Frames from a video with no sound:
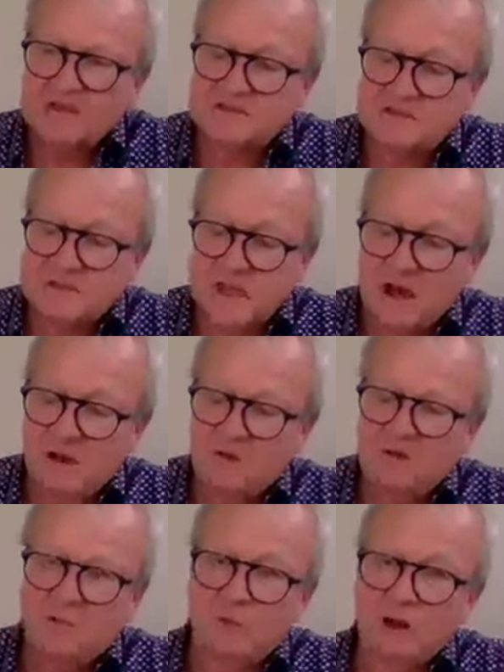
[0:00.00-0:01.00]
just
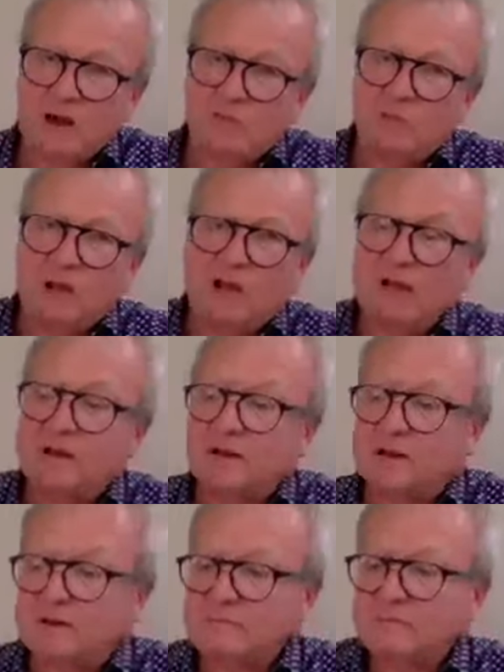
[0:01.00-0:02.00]
how the wine will
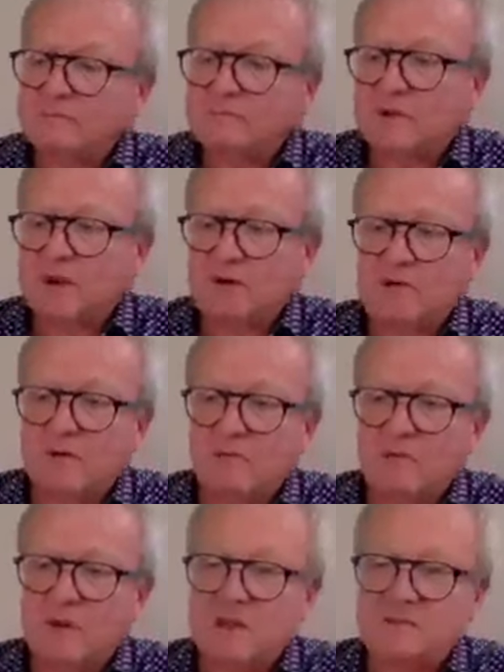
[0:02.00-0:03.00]
enter. Now,
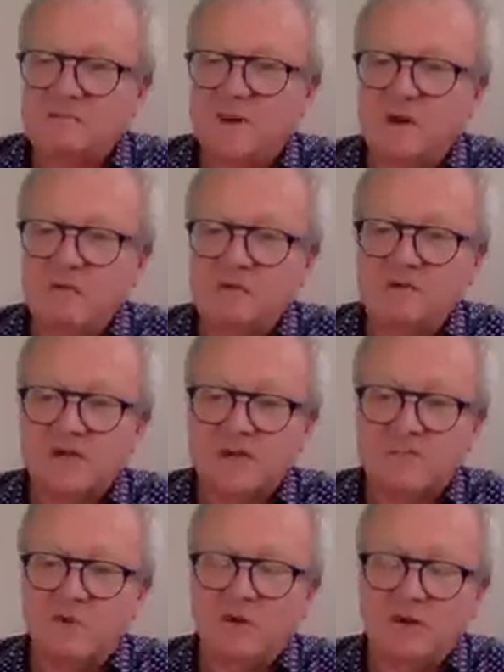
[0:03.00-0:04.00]
with this balloon
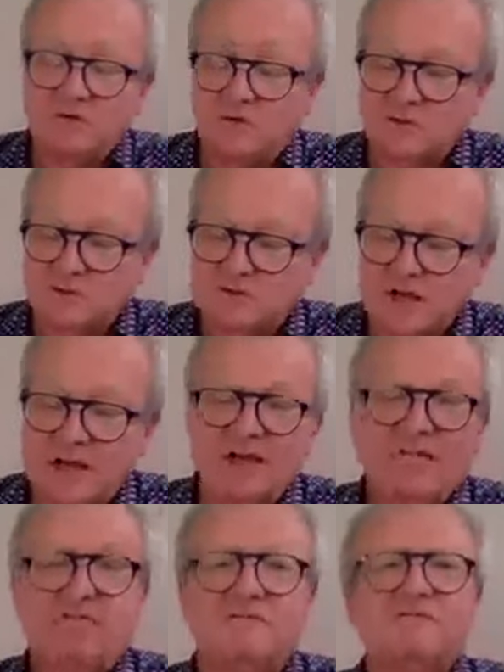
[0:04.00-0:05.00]
shape, you are sort of
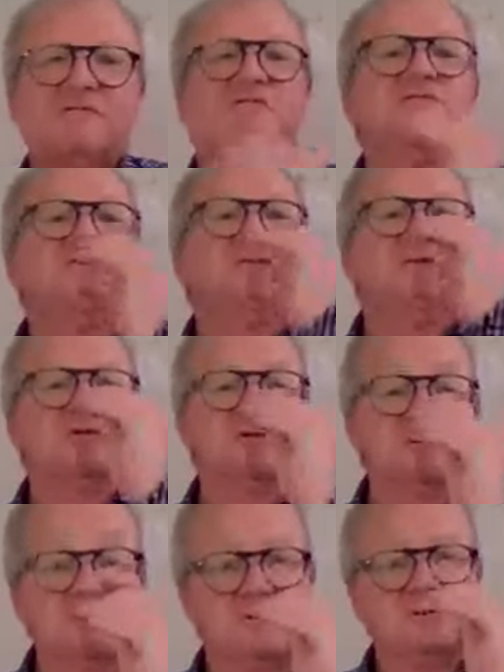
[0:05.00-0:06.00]
slightly
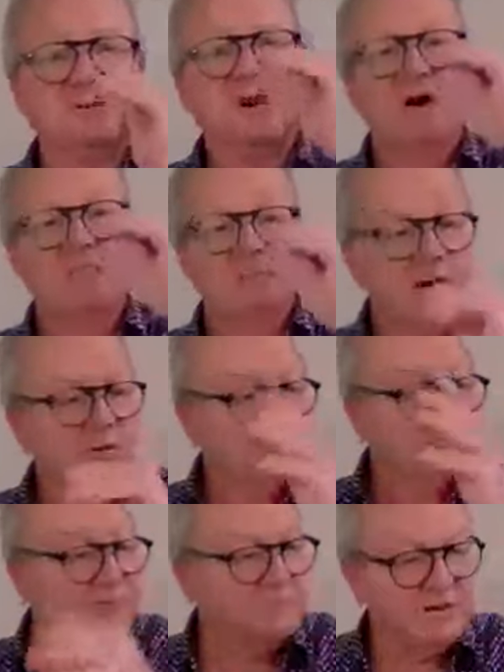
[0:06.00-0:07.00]
forced to go
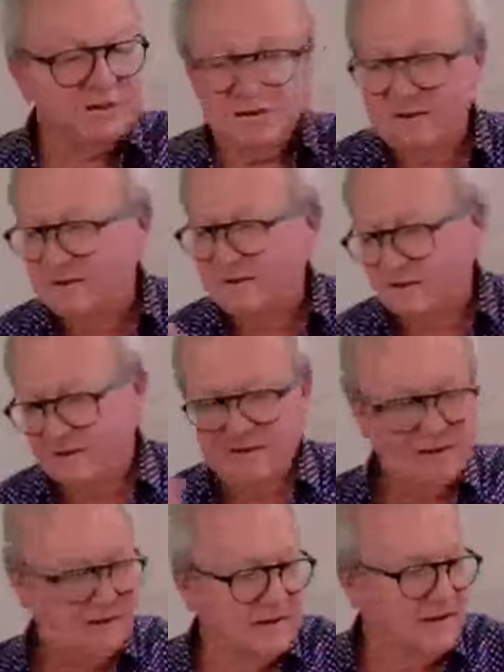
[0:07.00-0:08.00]
backwards, but
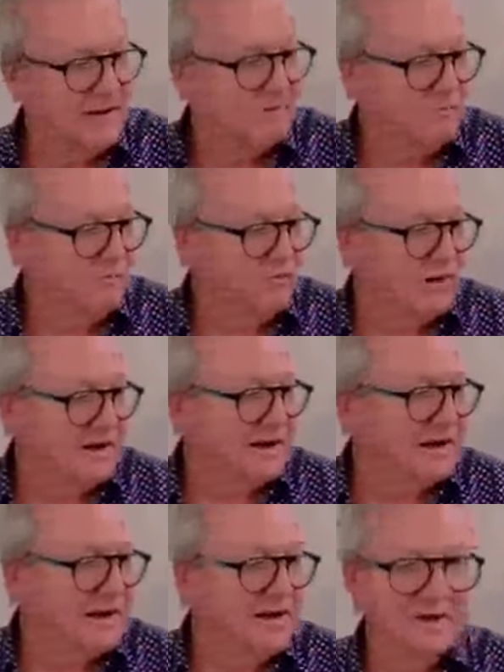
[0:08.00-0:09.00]
I'm
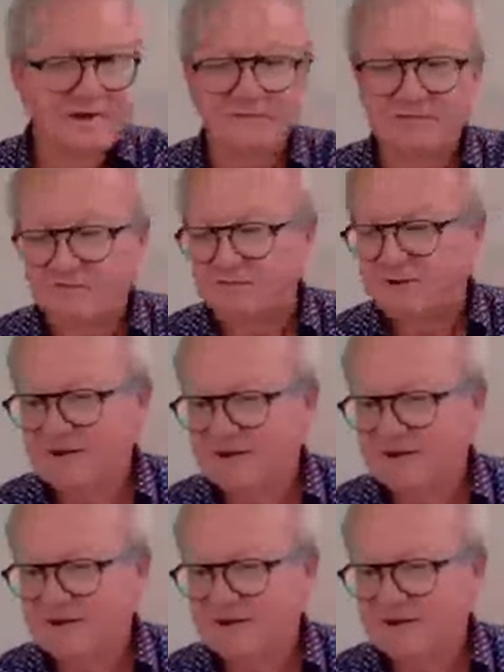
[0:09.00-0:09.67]
running ahead of